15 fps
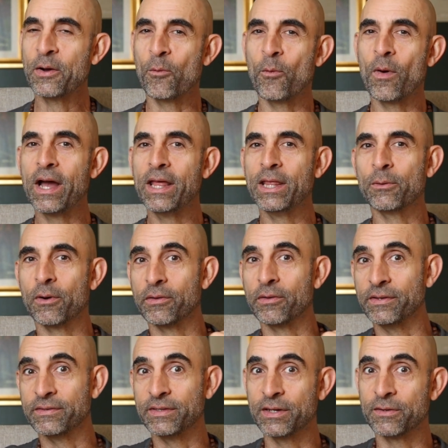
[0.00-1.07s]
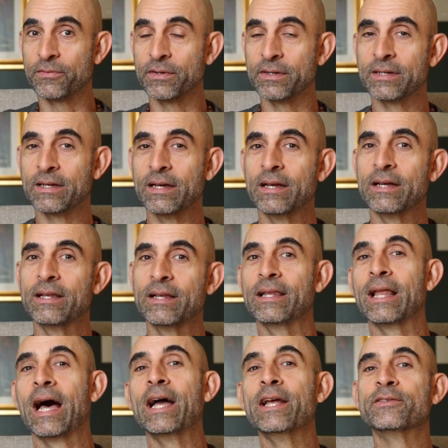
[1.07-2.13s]
why there were all these different
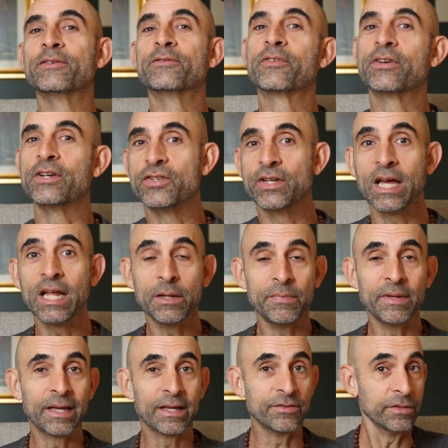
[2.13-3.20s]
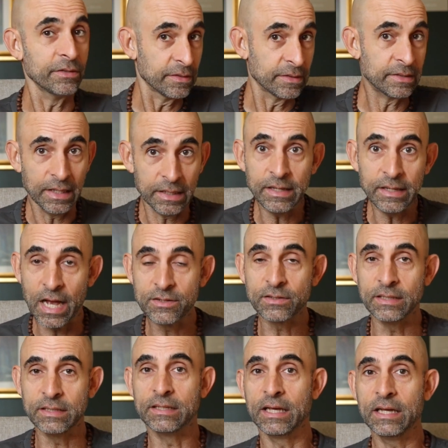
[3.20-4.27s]
lines of Christianity, because Jesus did
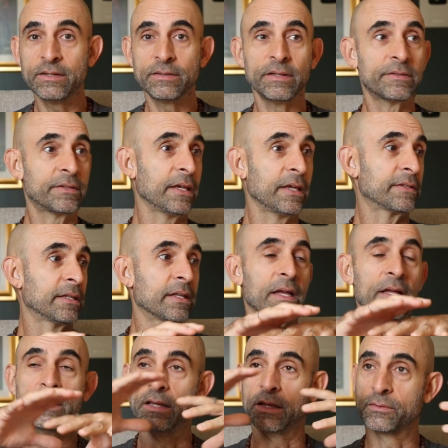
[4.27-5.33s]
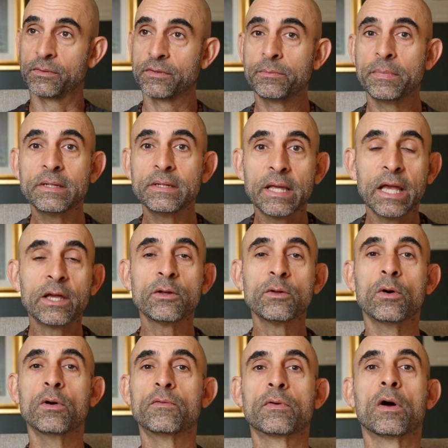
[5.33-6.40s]
actually teach these things, that this has been taken
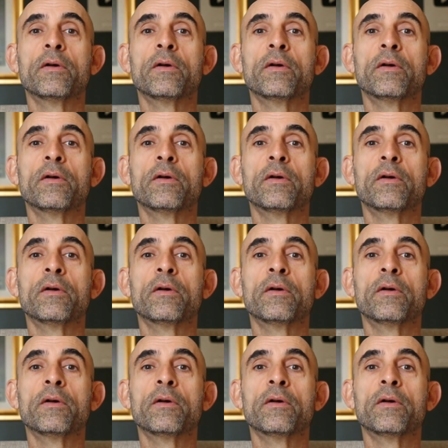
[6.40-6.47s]
over.